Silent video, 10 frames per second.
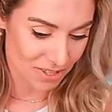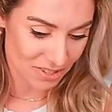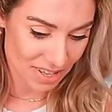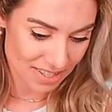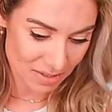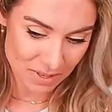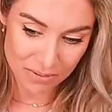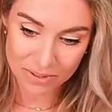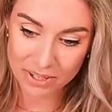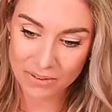So that's going to be a
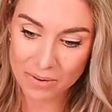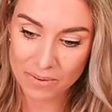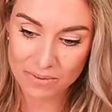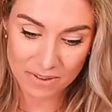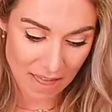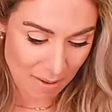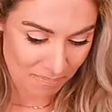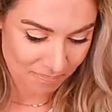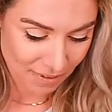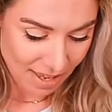really great one for that
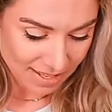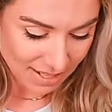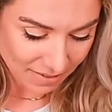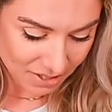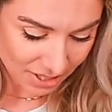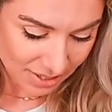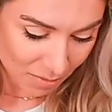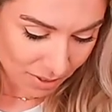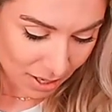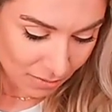definitely check
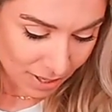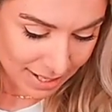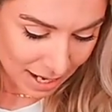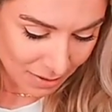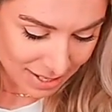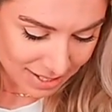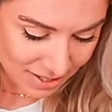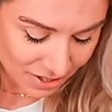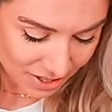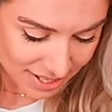that one out right now. It
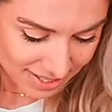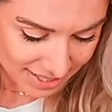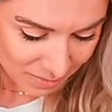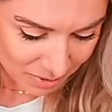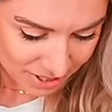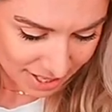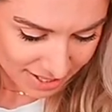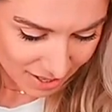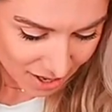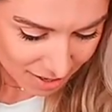is
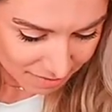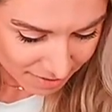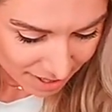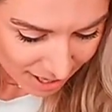36% off.